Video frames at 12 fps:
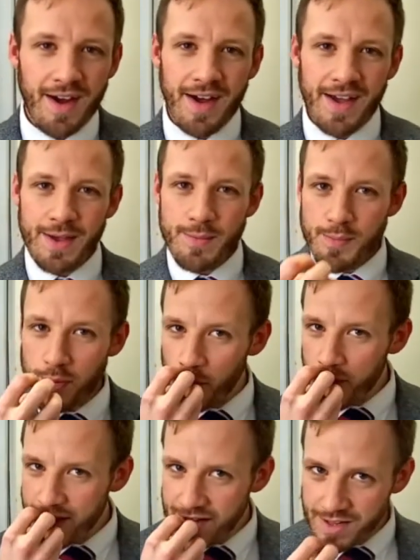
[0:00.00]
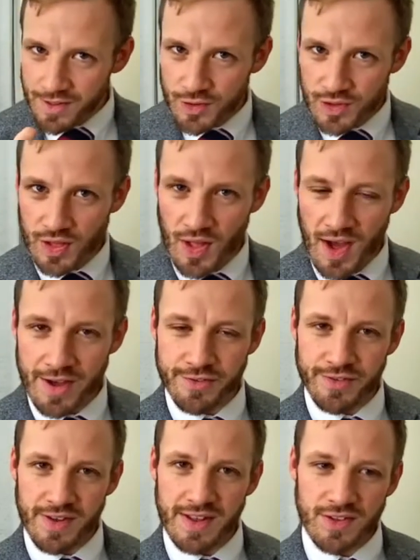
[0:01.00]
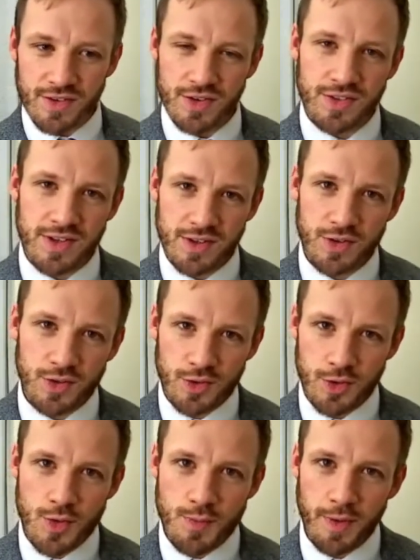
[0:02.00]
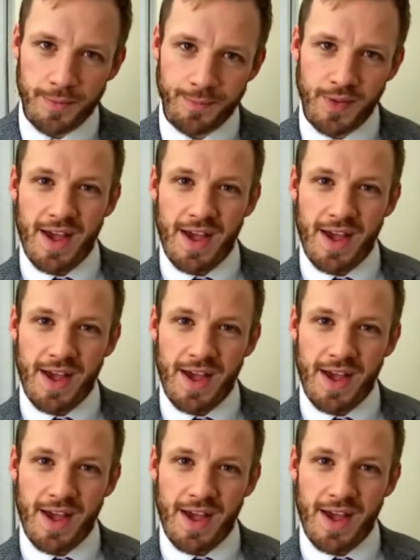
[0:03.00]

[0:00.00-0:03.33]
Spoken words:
He breathes life into this human.